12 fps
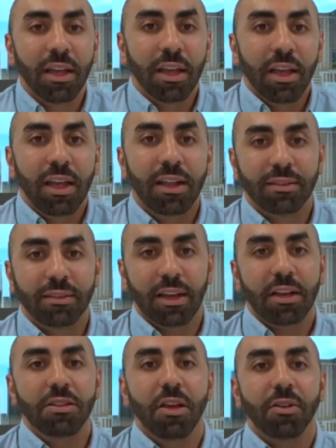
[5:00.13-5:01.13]
it's like
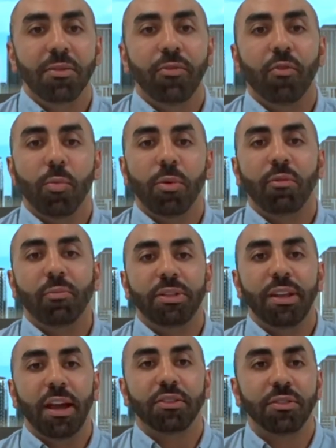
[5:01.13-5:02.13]
another form of
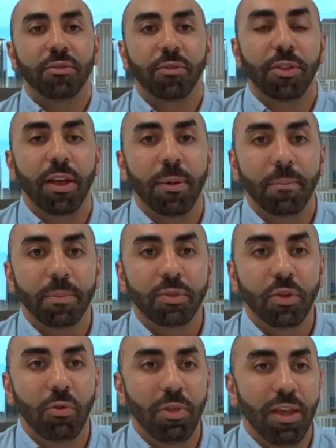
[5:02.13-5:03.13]
protection for them.
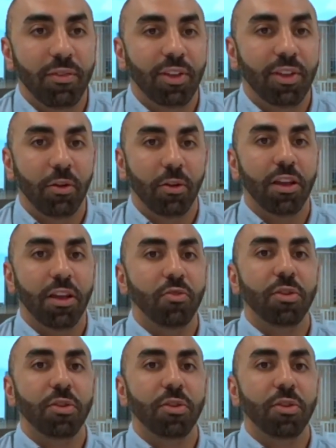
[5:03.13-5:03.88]
So they've said, okay, you can